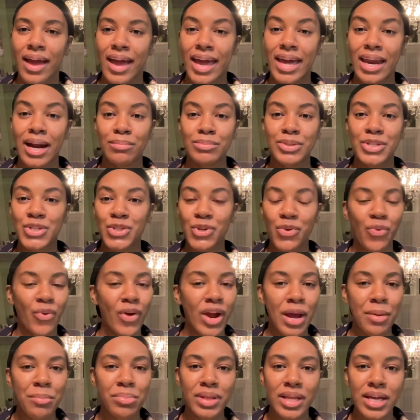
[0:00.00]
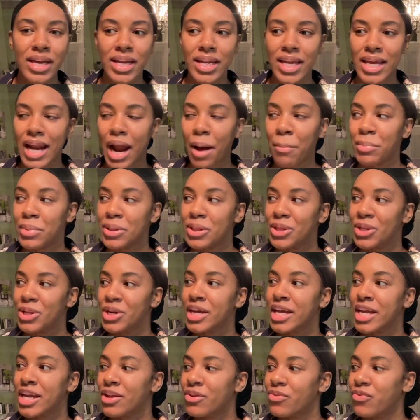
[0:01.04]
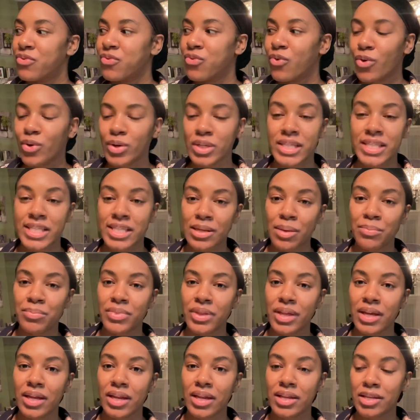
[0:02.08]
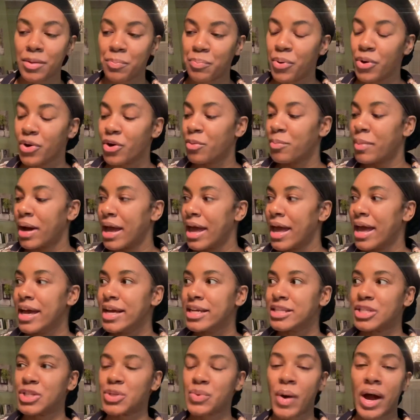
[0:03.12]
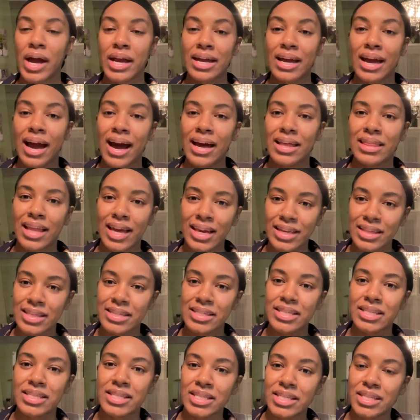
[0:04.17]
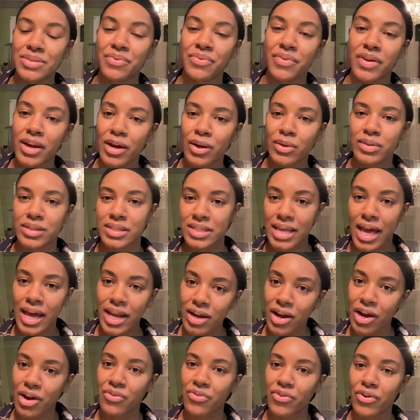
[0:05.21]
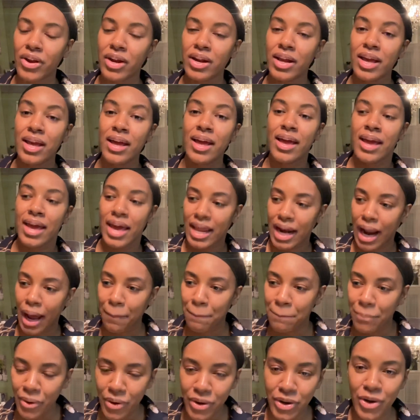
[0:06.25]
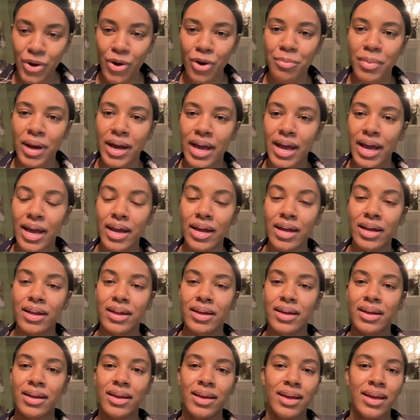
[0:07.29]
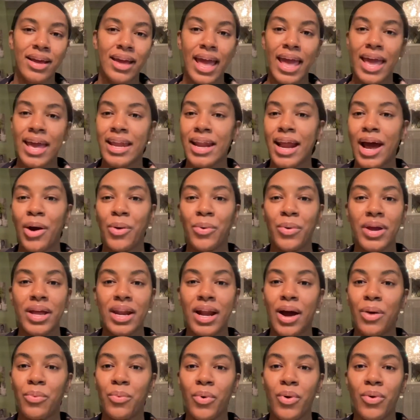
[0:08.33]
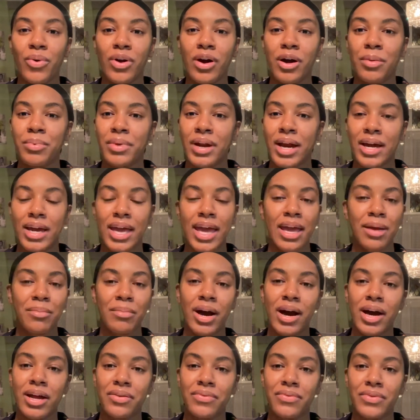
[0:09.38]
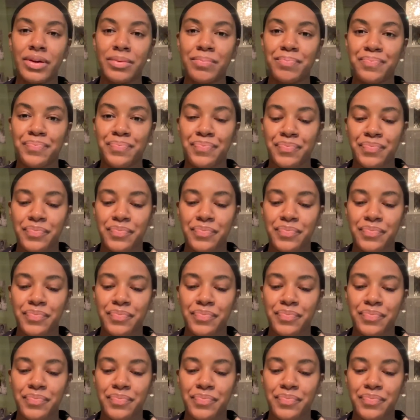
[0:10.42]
And I'm scrambling and I'm looking for something to put on my head. So I got like this veil, this head covering, and I put it on my head. And I woke up and I came out of it.